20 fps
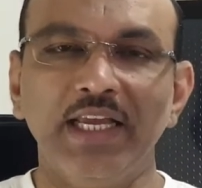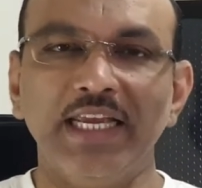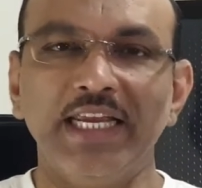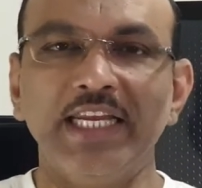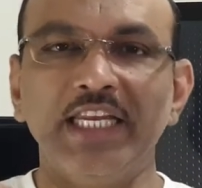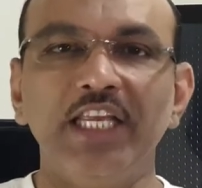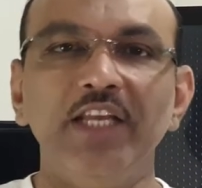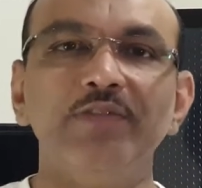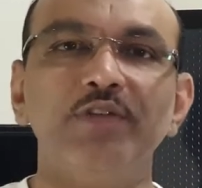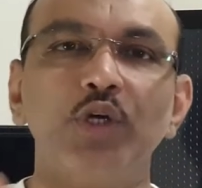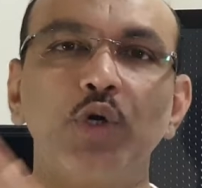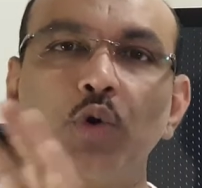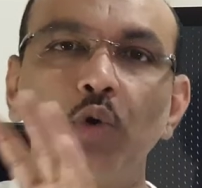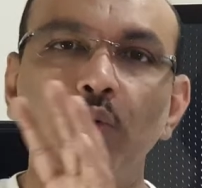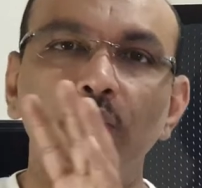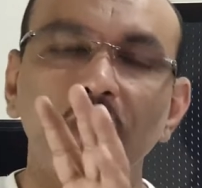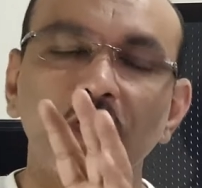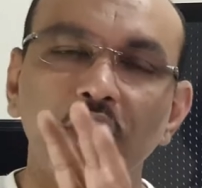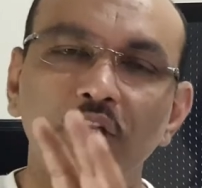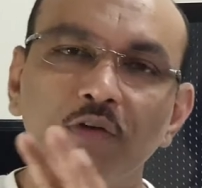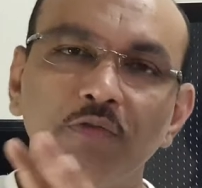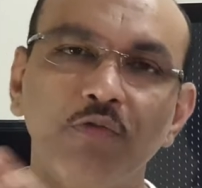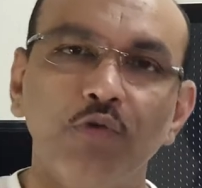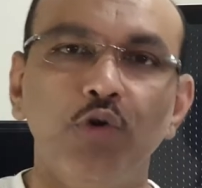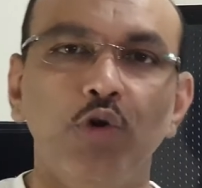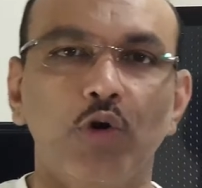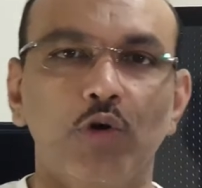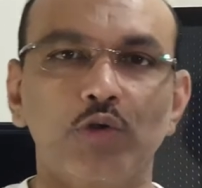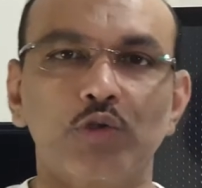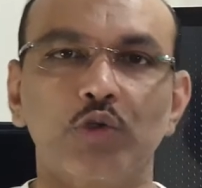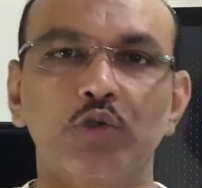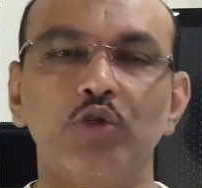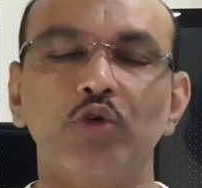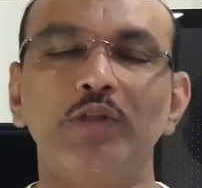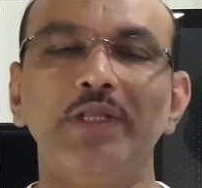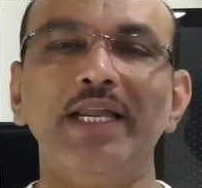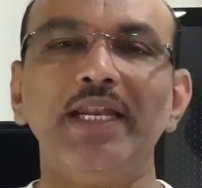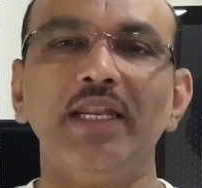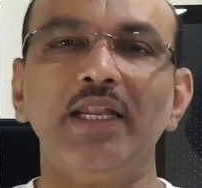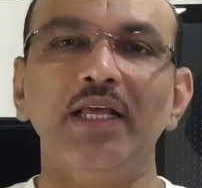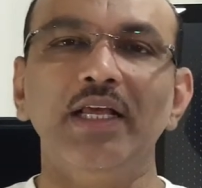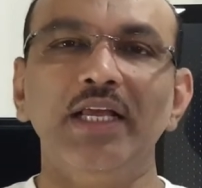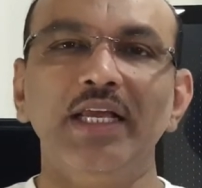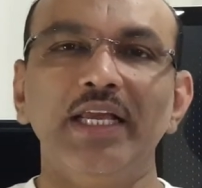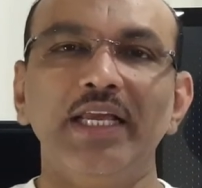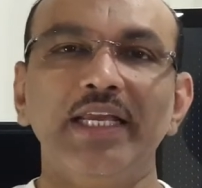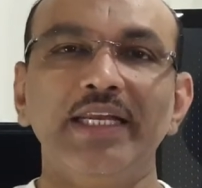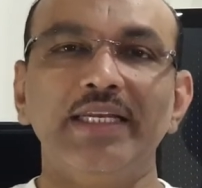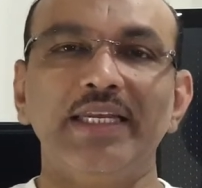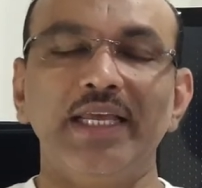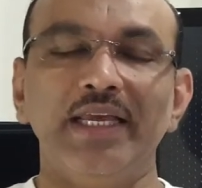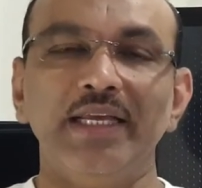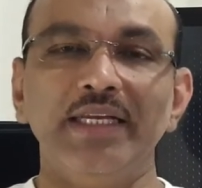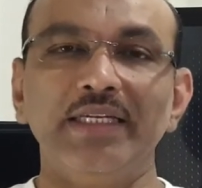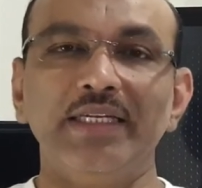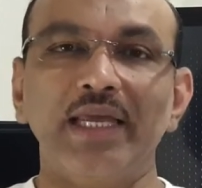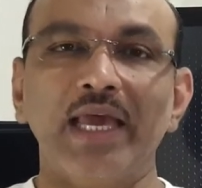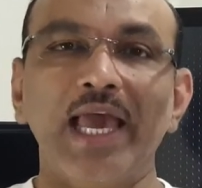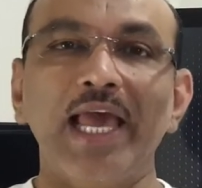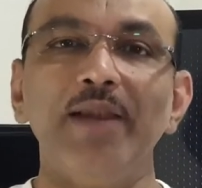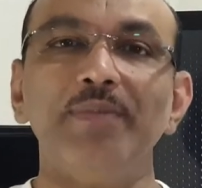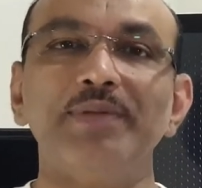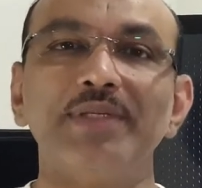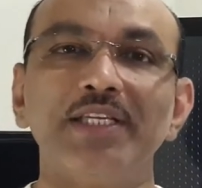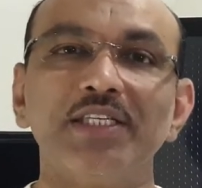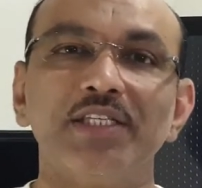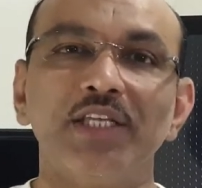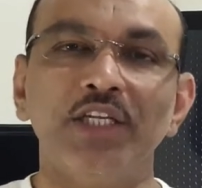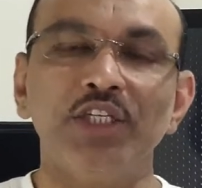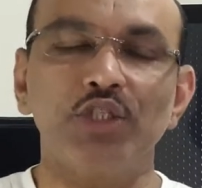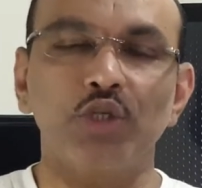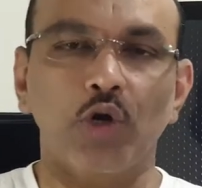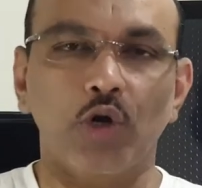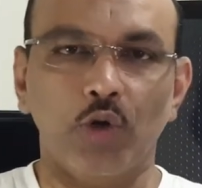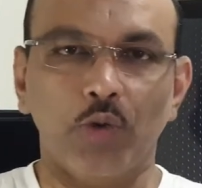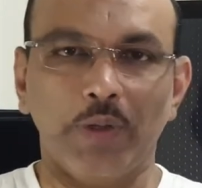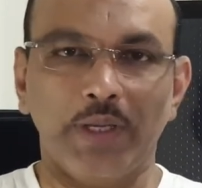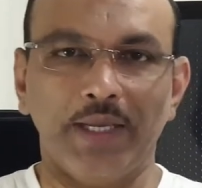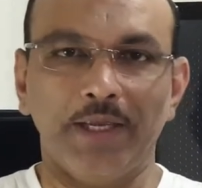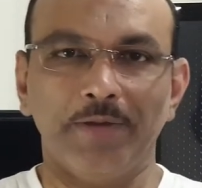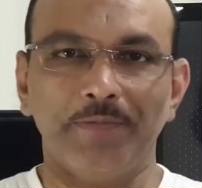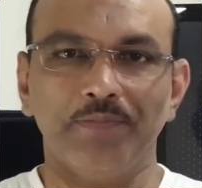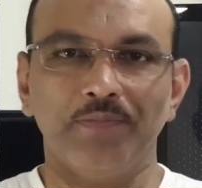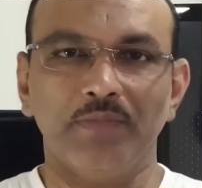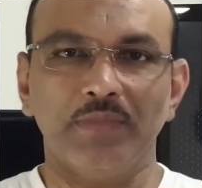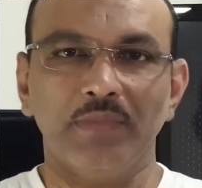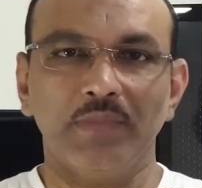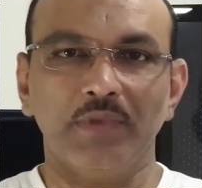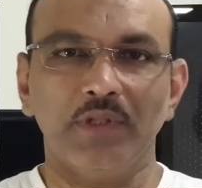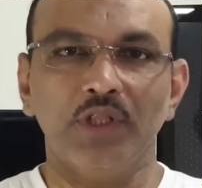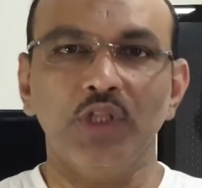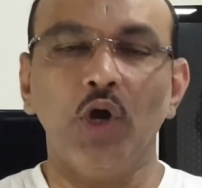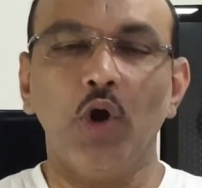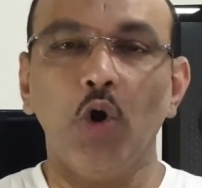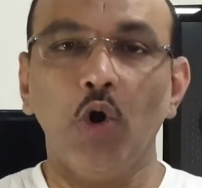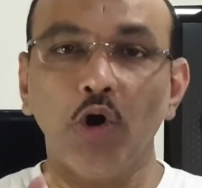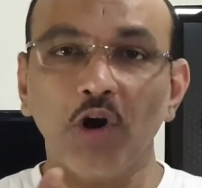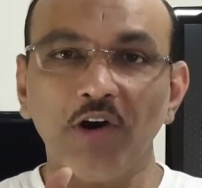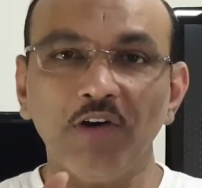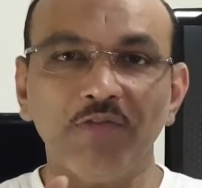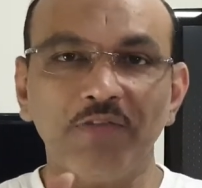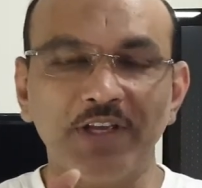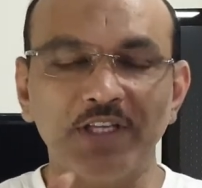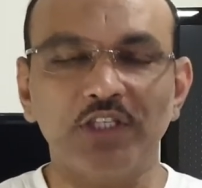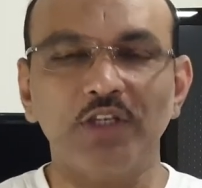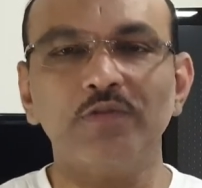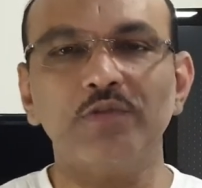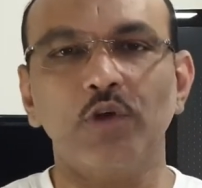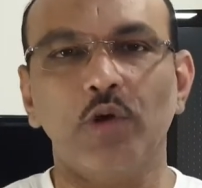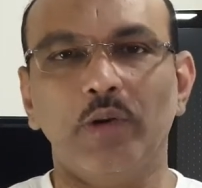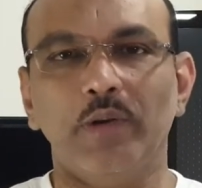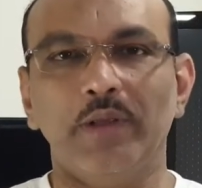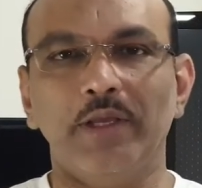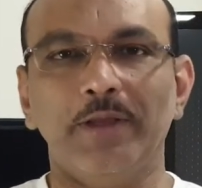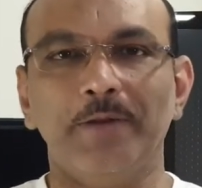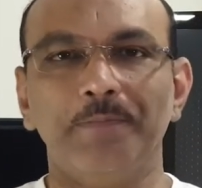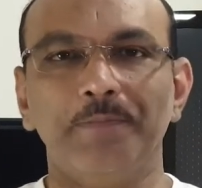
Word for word: it gives a coating on the food also so that it, it helps us in swallowing, the oral phase of swallowing.